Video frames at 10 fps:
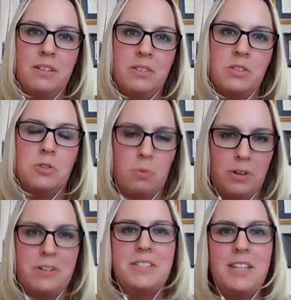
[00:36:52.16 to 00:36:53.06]
social
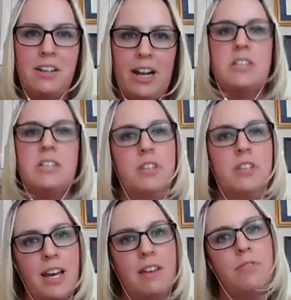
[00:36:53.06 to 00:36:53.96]
workers that are answering
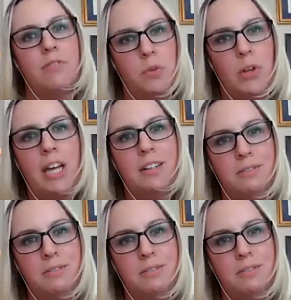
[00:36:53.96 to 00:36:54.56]
that phone line.